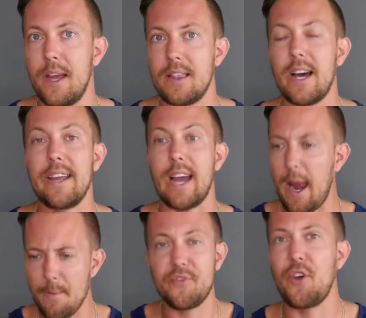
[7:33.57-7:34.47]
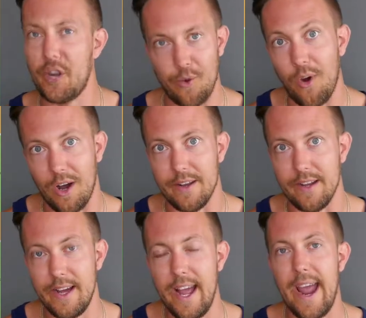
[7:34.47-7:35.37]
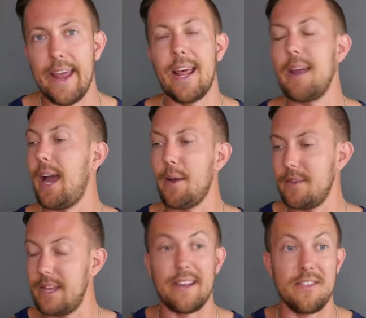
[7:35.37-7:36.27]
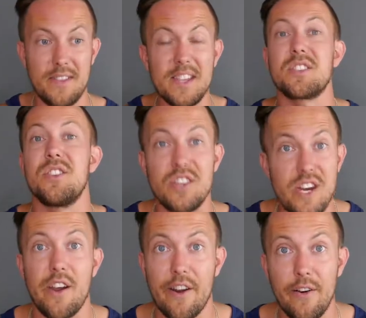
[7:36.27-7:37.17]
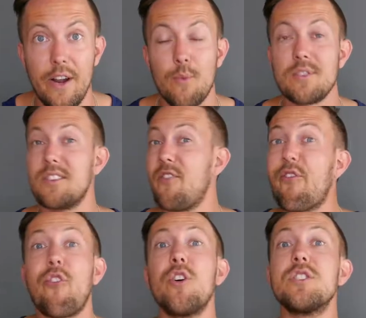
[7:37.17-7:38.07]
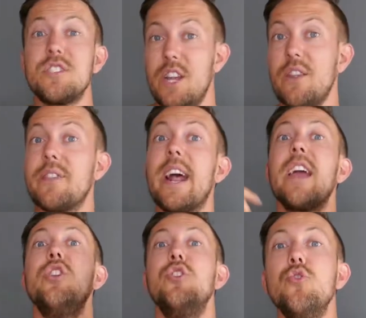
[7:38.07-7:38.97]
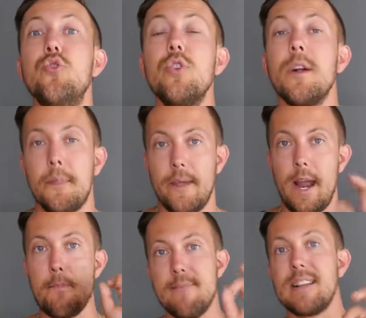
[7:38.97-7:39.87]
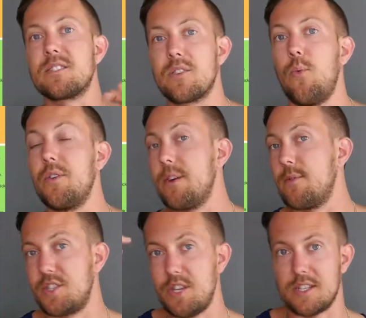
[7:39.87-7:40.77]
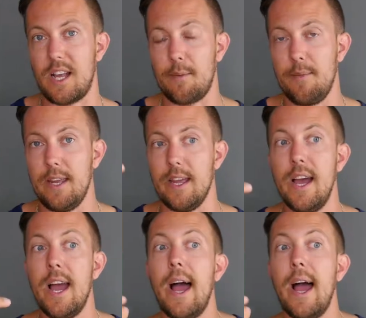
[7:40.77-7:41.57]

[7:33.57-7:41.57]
Like, I'm 31, and I, I like this year was the first year that I knew that I met someone that was just like me.